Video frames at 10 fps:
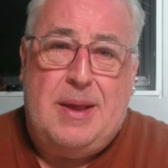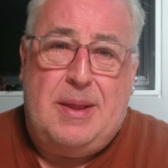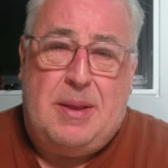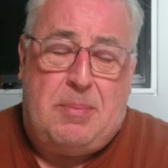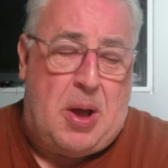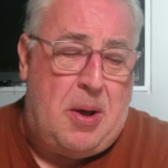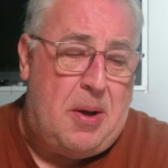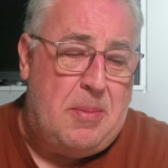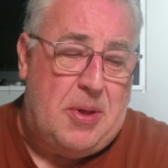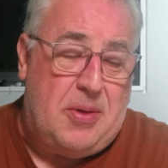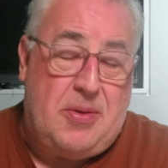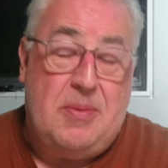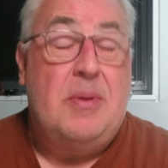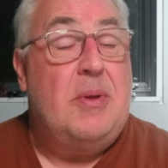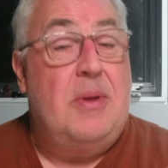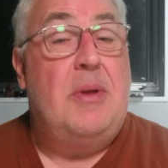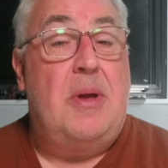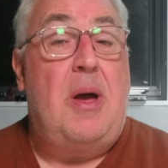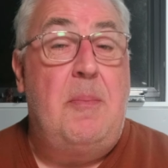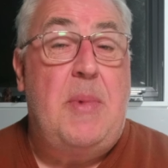the Bahamas,
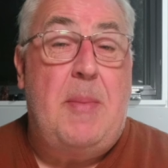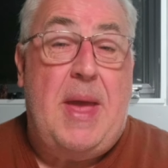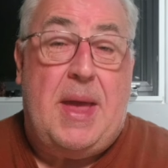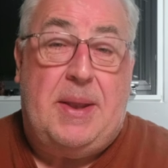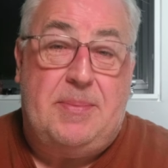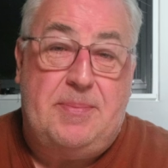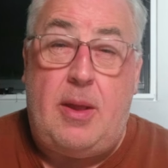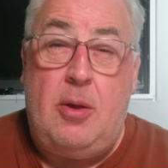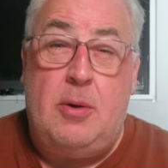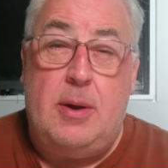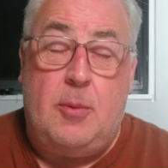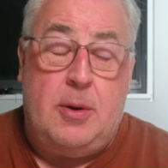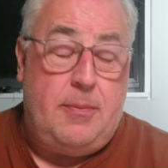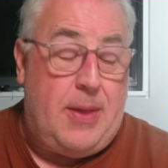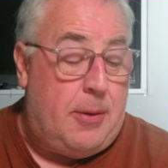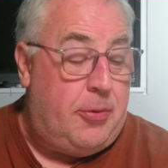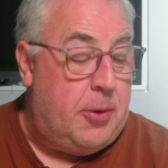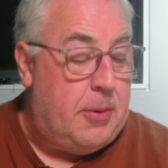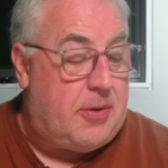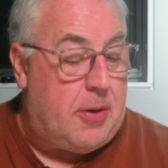I'm your man. All right, well, that'll
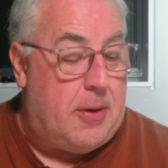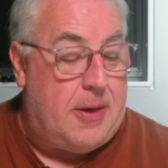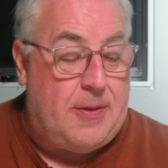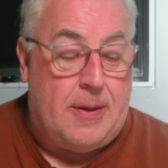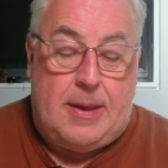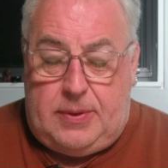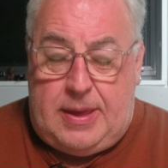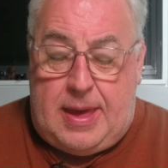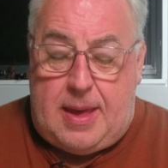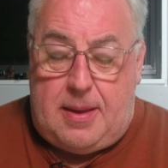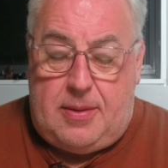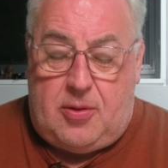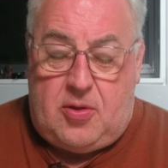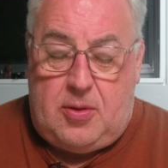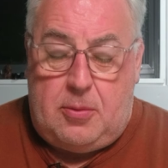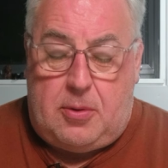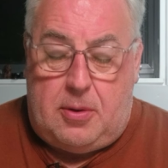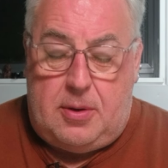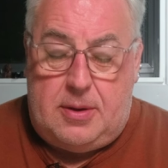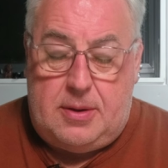do us, guys. Yeah, still
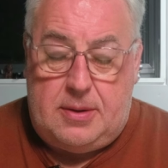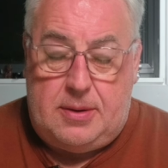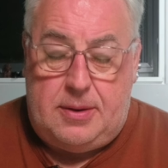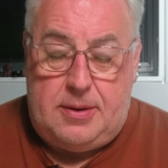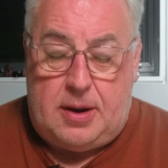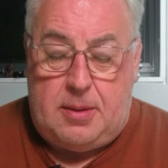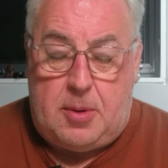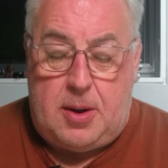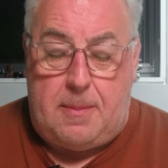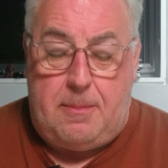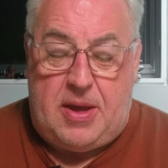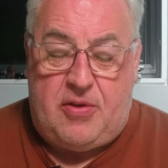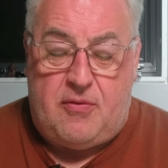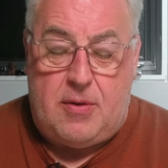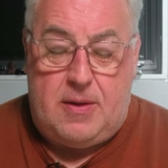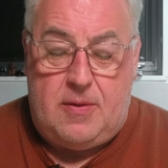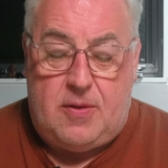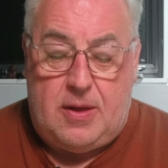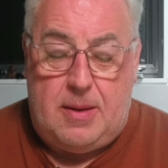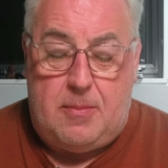got none of my best
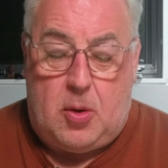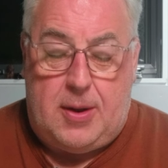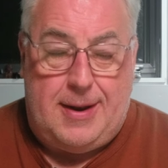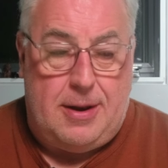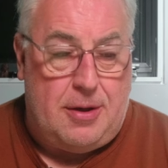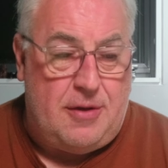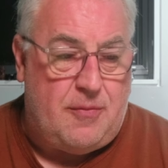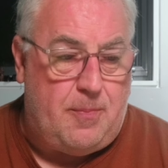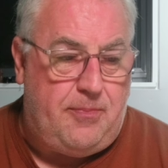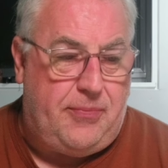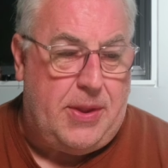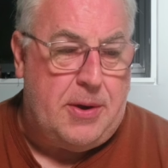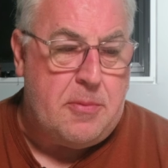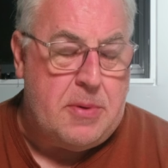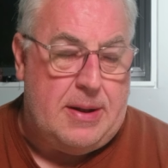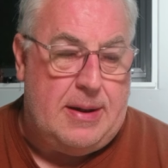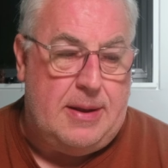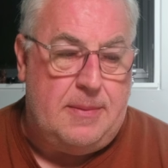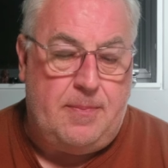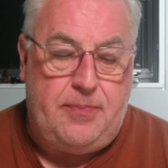friends in my life. No
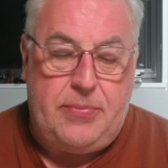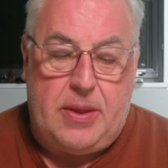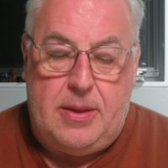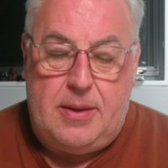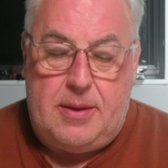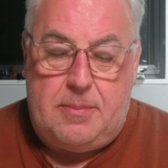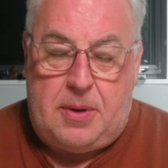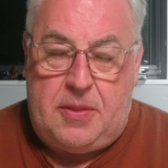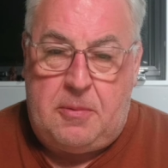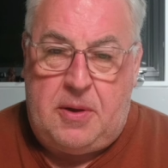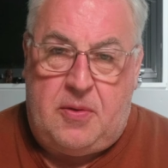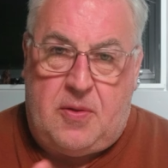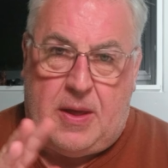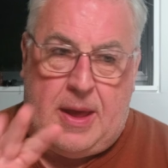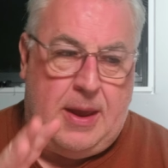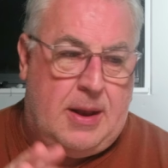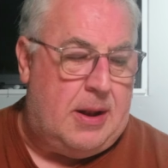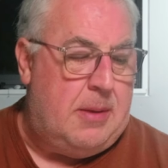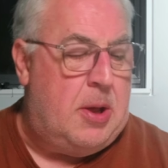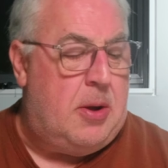Ritalin. But there is a
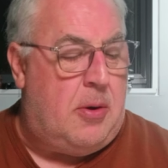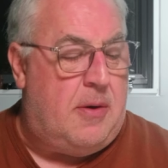glimmer of